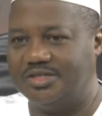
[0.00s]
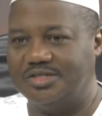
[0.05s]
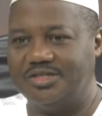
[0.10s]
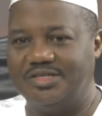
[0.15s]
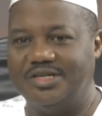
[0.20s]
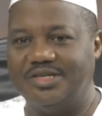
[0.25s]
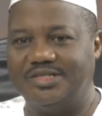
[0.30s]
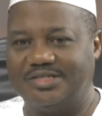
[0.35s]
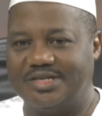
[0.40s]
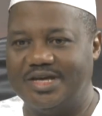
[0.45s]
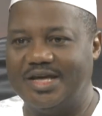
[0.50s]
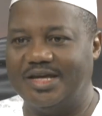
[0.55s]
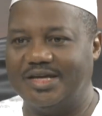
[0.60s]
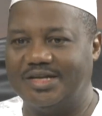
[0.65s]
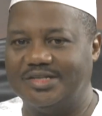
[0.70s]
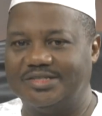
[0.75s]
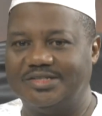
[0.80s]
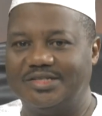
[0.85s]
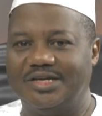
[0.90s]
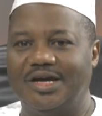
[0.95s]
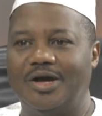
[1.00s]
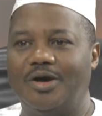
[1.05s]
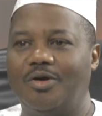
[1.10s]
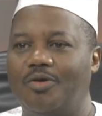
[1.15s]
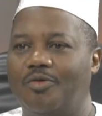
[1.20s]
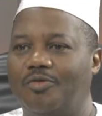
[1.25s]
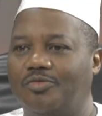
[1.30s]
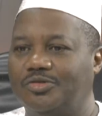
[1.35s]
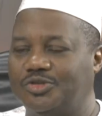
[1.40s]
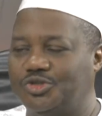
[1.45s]
dictate
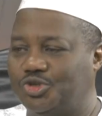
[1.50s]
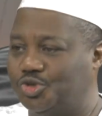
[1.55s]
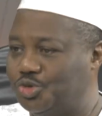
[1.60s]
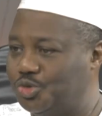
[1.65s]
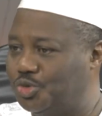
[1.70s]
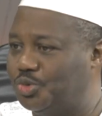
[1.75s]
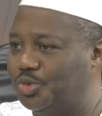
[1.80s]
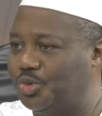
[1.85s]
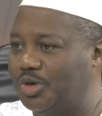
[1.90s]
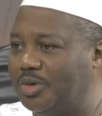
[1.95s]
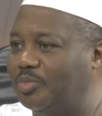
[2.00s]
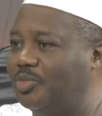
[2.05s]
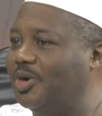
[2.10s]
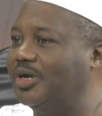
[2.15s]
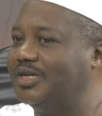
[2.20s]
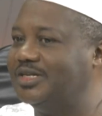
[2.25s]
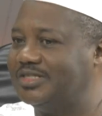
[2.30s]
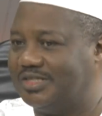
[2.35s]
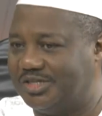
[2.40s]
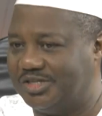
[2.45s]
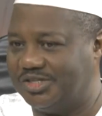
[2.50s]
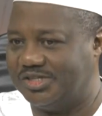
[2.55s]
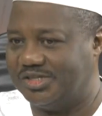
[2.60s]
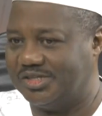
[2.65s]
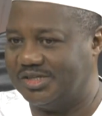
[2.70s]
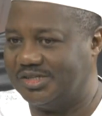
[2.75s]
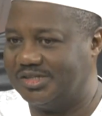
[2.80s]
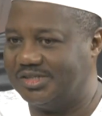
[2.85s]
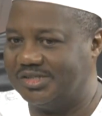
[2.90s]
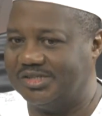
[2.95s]
to a
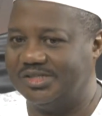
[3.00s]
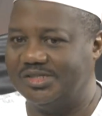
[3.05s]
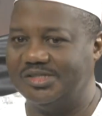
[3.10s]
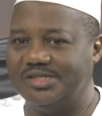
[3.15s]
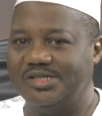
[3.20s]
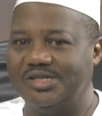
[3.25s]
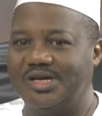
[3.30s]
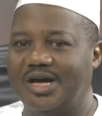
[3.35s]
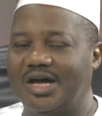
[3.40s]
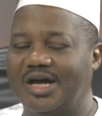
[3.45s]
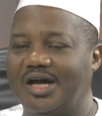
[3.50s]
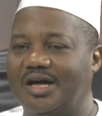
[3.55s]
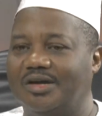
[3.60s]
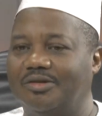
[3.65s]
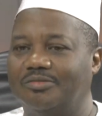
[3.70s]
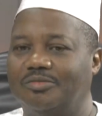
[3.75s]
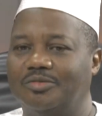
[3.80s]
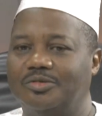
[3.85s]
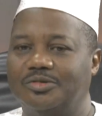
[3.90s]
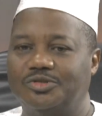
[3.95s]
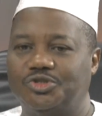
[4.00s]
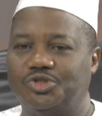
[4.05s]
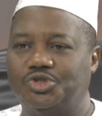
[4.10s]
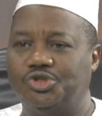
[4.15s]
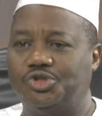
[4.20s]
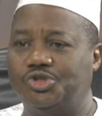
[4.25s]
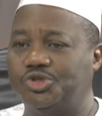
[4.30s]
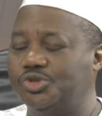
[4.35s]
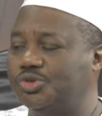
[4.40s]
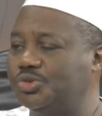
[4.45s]
politician
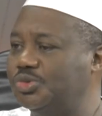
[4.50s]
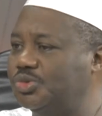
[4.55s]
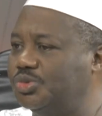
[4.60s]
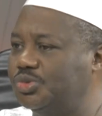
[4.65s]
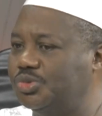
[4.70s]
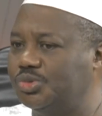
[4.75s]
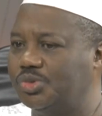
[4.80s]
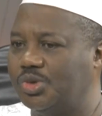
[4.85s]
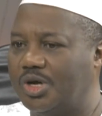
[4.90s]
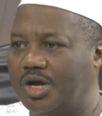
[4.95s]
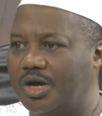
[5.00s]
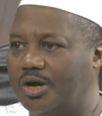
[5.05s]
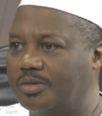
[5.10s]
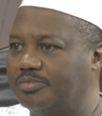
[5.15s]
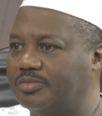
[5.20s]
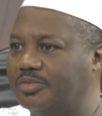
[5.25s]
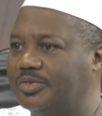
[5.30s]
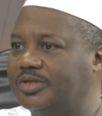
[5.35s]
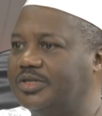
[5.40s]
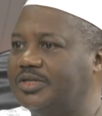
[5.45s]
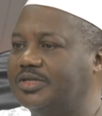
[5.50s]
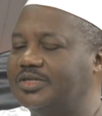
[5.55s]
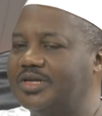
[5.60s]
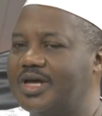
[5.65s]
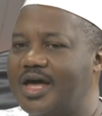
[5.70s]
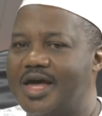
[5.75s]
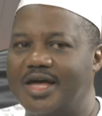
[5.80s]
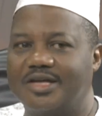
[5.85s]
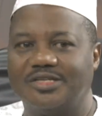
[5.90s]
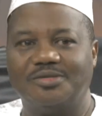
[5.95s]
to
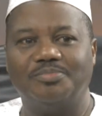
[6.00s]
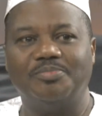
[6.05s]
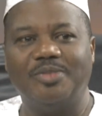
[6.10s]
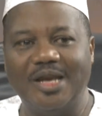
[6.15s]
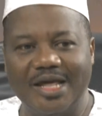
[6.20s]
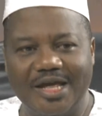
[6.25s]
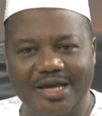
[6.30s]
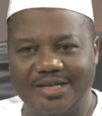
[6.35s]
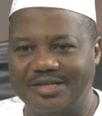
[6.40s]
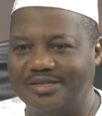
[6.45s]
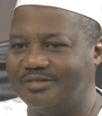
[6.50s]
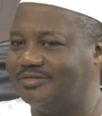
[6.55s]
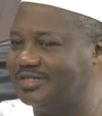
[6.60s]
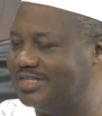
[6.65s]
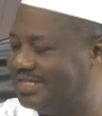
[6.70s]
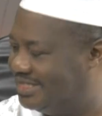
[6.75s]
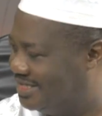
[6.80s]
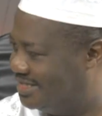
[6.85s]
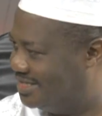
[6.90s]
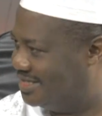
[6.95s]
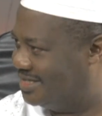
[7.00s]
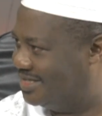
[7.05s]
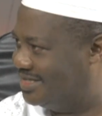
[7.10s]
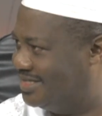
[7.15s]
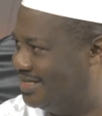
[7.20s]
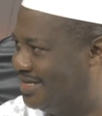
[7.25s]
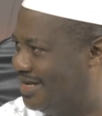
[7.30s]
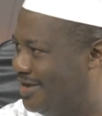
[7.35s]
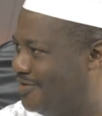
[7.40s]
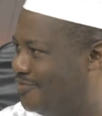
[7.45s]
explain the reasons
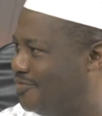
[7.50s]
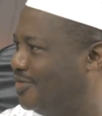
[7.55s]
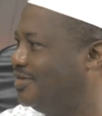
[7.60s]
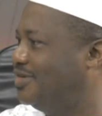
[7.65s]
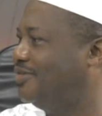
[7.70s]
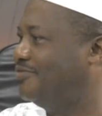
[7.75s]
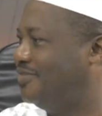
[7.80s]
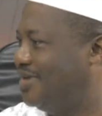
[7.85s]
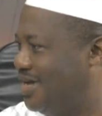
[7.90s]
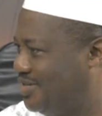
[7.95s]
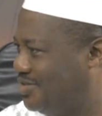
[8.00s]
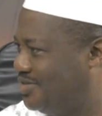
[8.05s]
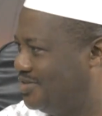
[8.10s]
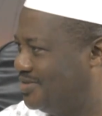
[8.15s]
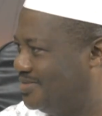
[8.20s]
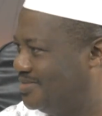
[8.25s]
for deflection,